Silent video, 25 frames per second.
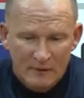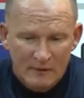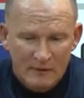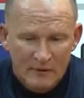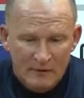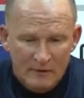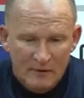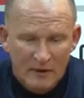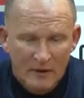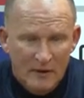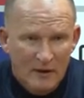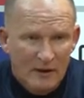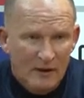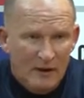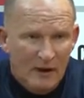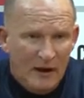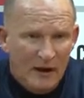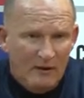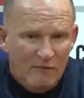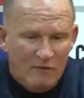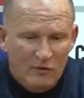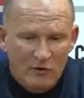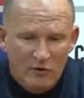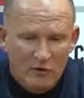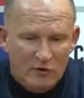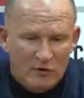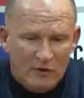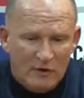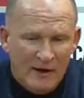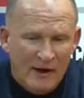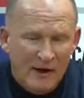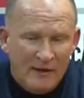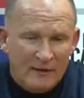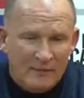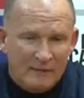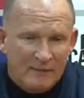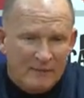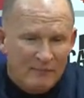And even the other
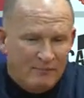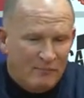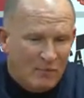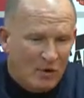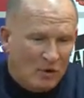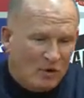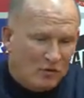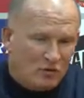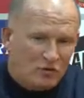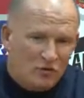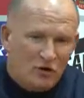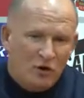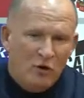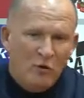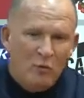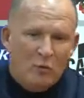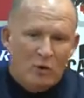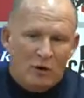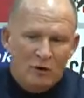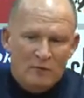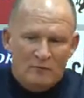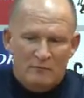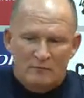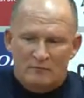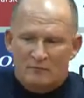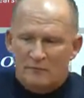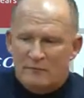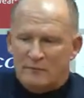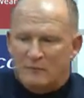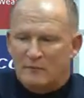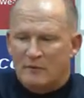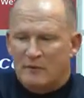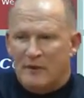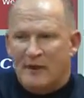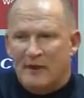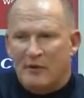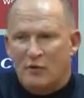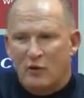night at
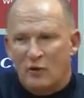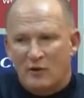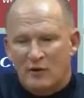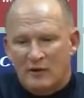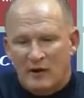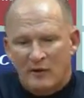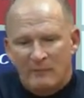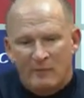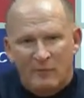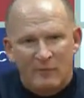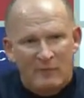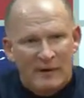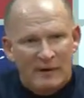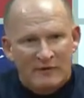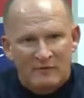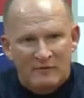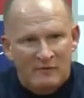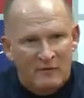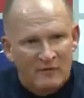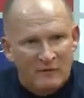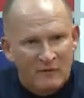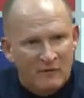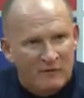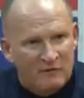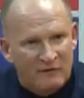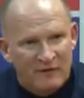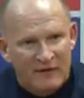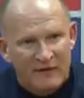2-1, their goalkeeper makes a